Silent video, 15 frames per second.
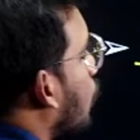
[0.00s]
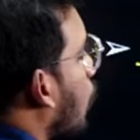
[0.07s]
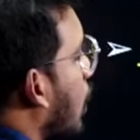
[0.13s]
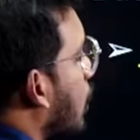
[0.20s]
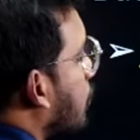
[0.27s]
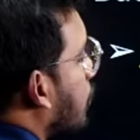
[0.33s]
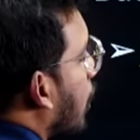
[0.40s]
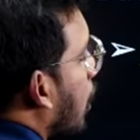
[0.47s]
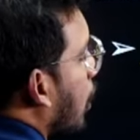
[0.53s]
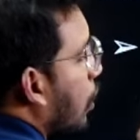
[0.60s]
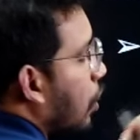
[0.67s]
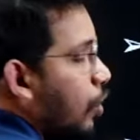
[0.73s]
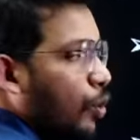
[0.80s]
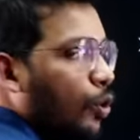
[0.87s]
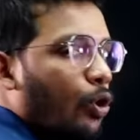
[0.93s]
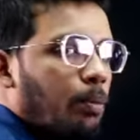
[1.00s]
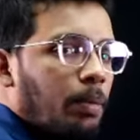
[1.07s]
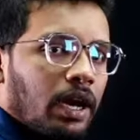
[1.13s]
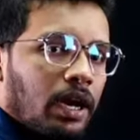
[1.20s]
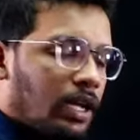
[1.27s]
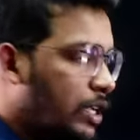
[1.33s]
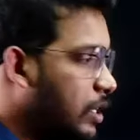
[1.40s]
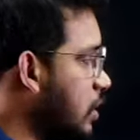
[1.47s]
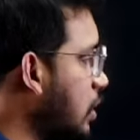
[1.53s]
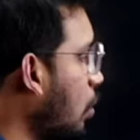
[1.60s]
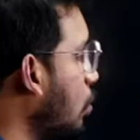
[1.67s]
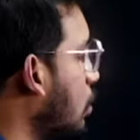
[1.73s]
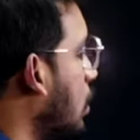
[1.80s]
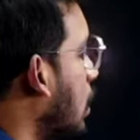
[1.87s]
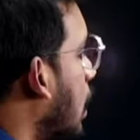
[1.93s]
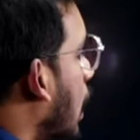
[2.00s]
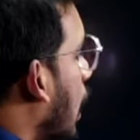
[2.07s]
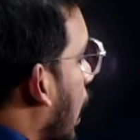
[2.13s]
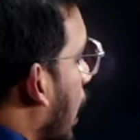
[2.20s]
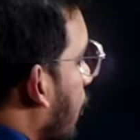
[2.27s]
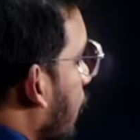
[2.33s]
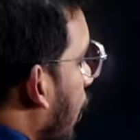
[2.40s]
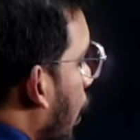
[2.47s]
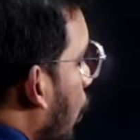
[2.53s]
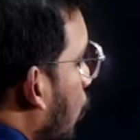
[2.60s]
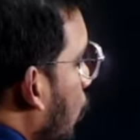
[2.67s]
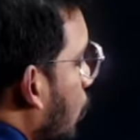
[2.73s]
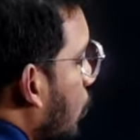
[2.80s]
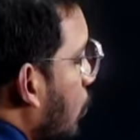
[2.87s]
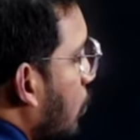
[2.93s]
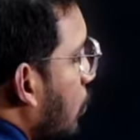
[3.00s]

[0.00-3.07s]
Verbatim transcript: voice for Global South. And venue,